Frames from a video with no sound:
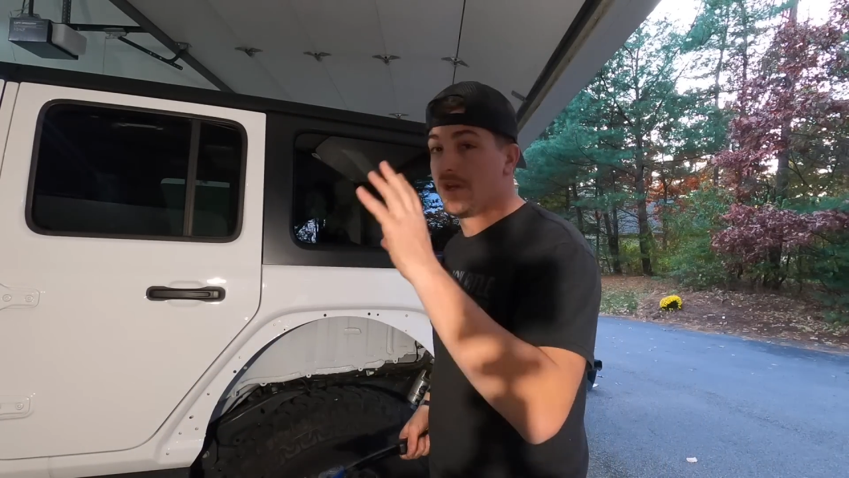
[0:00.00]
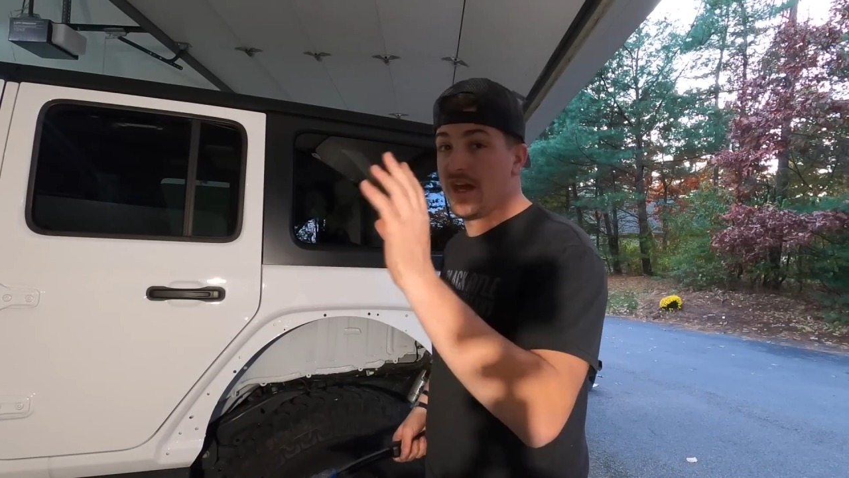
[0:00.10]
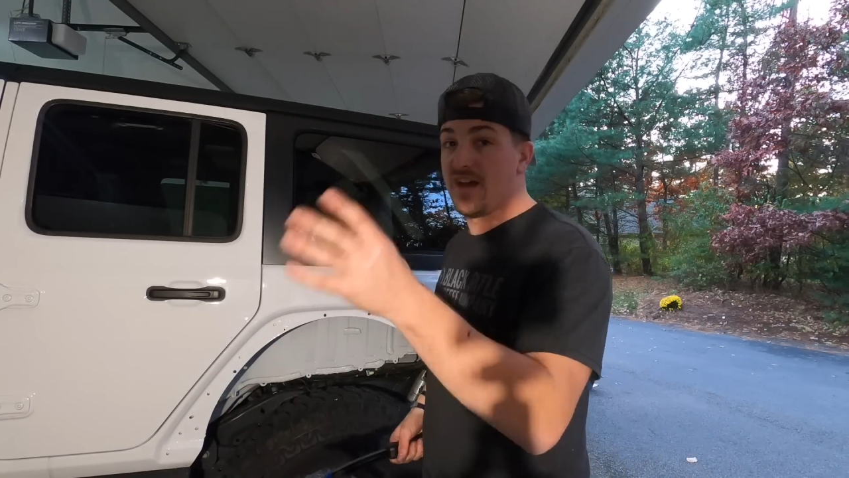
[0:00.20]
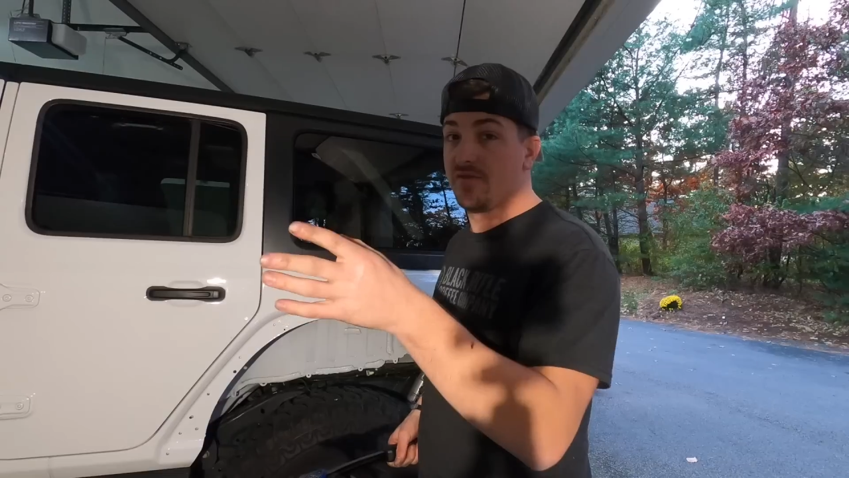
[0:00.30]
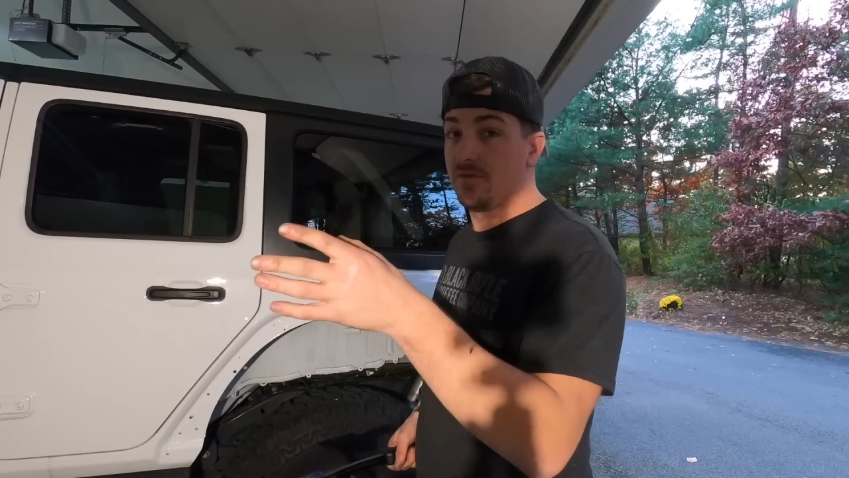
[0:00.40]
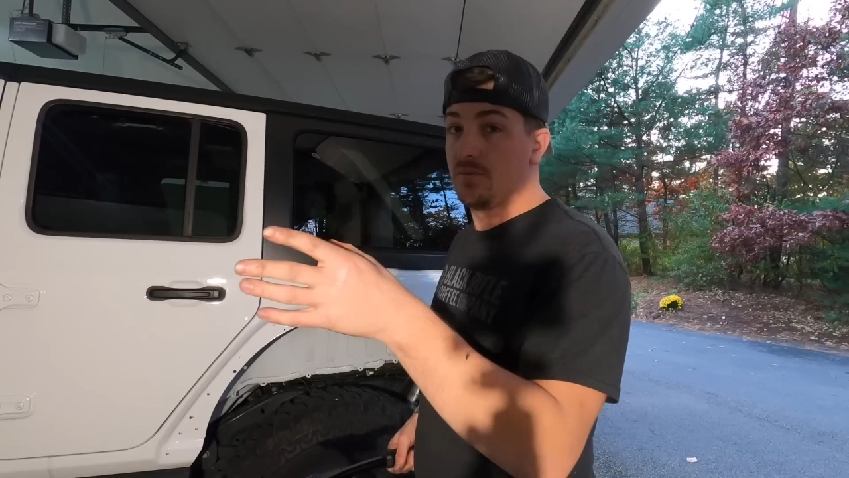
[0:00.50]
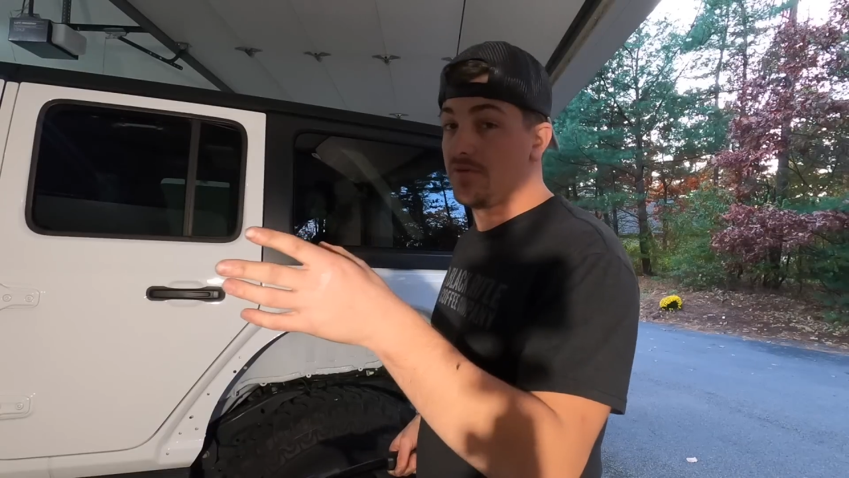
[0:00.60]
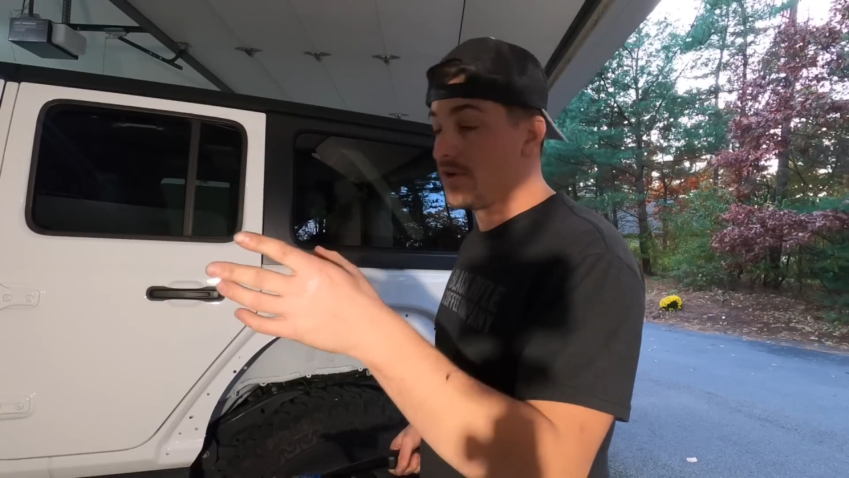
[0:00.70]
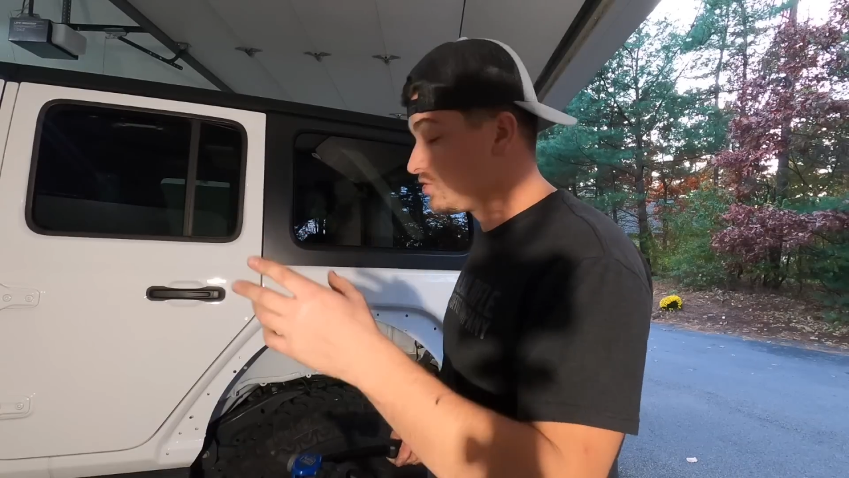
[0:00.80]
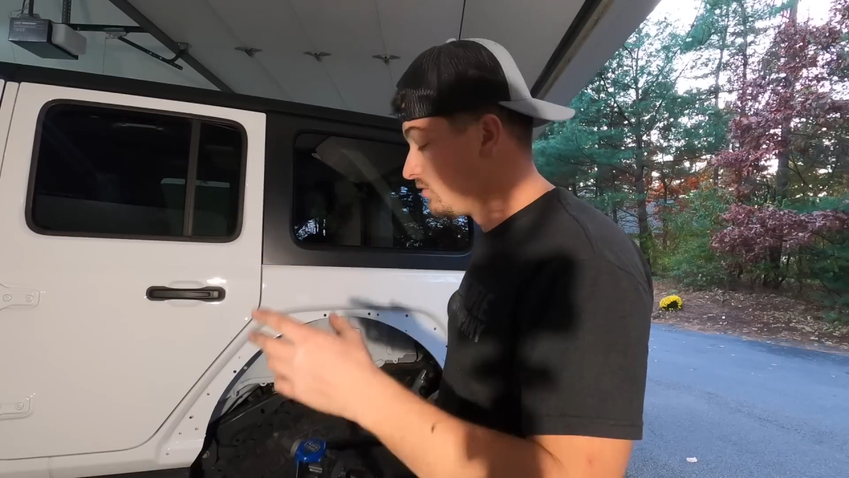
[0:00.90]
to have my
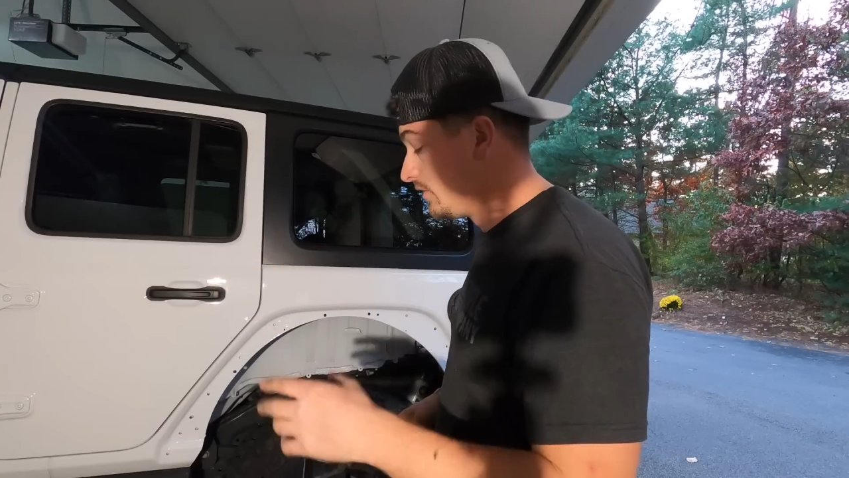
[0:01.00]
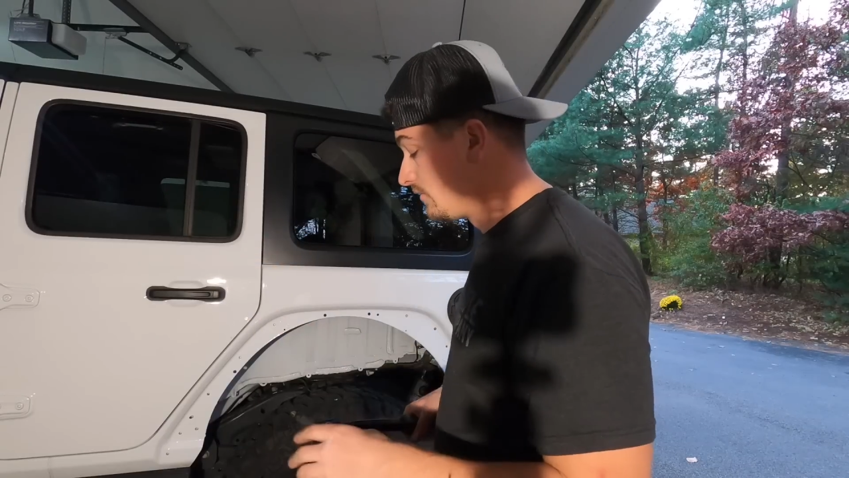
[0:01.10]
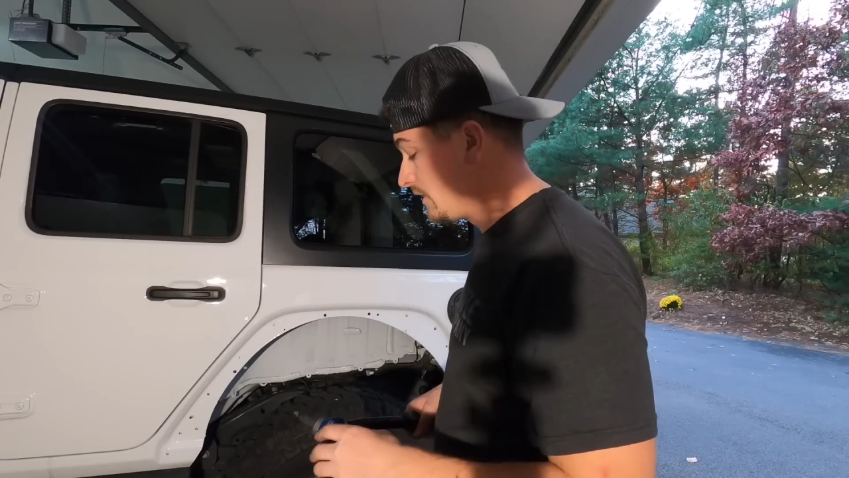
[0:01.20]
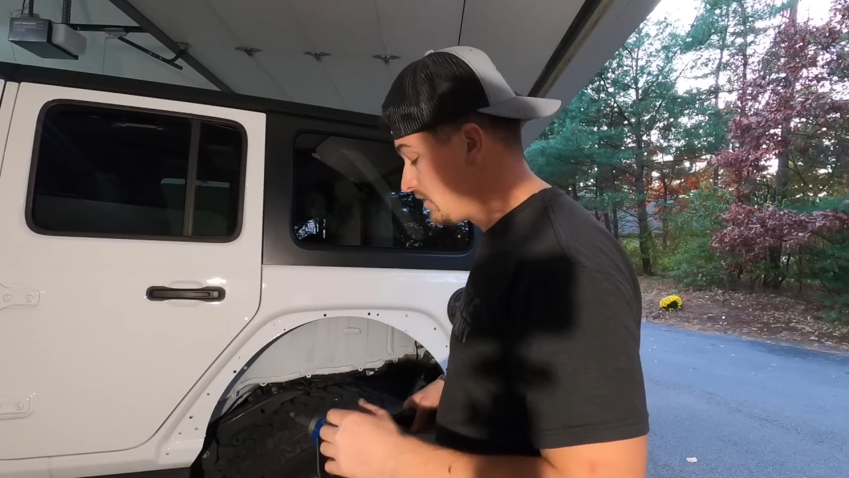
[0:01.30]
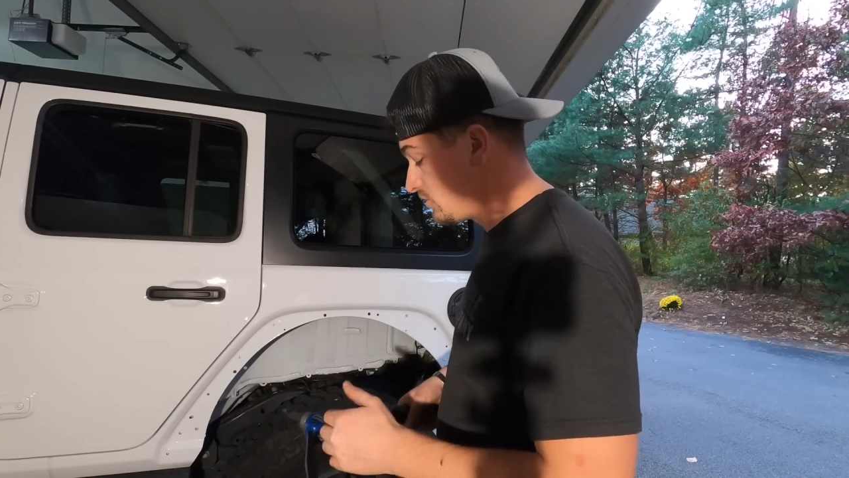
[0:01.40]
friend Julie over here.